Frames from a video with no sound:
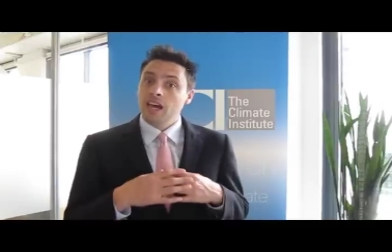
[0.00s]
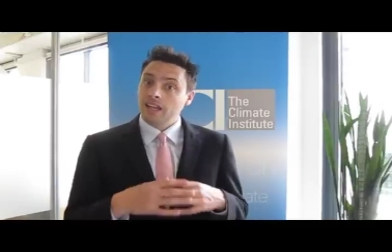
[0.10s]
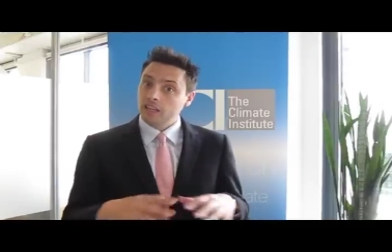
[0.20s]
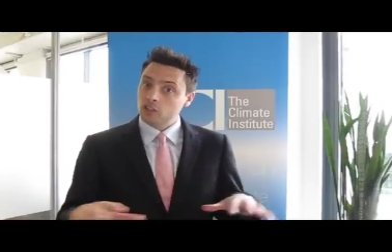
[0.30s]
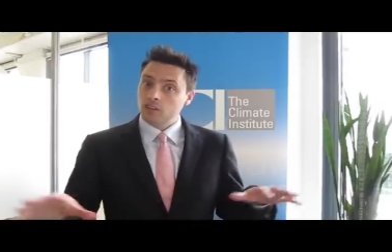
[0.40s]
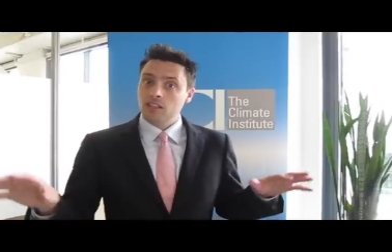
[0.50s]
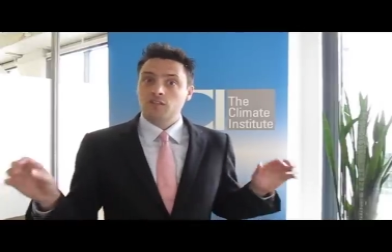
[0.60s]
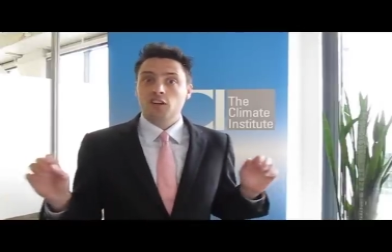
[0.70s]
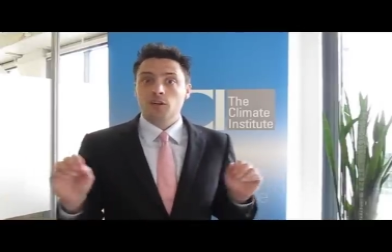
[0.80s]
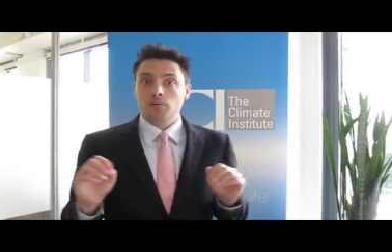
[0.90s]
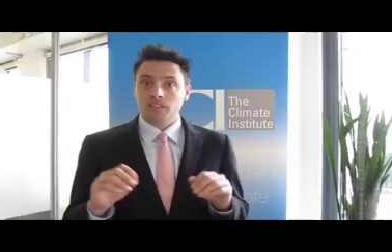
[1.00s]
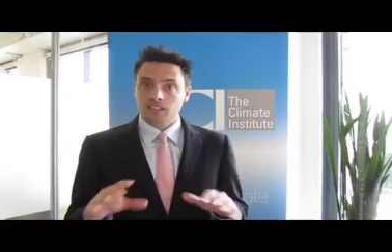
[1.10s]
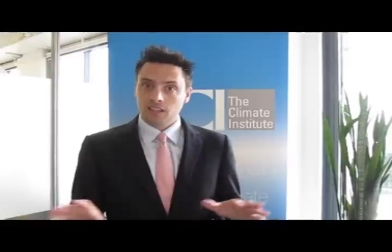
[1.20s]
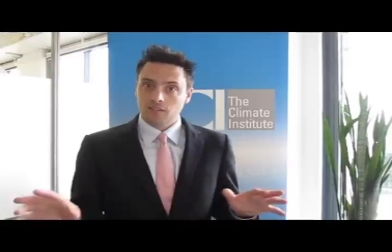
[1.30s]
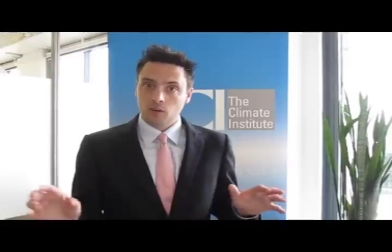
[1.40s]
And each of these variables
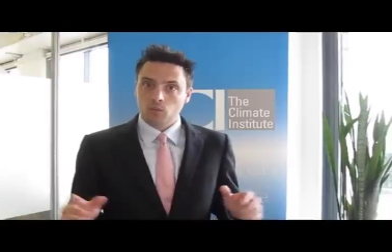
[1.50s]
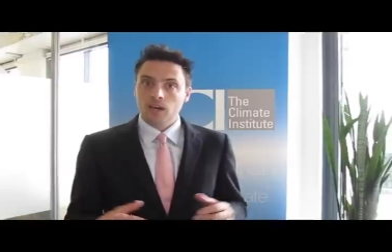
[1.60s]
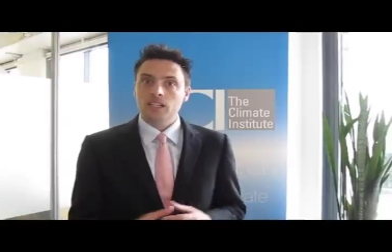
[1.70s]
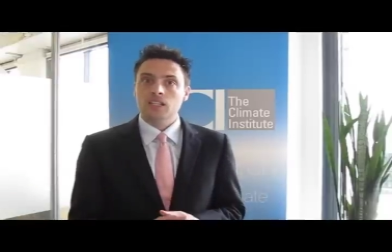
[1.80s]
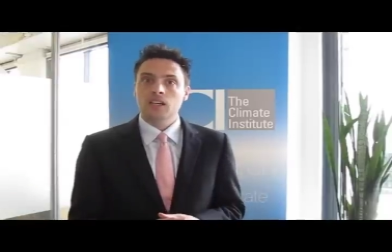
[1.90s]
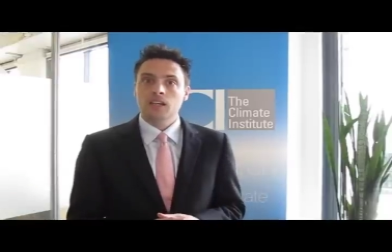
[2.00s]
is given a weight,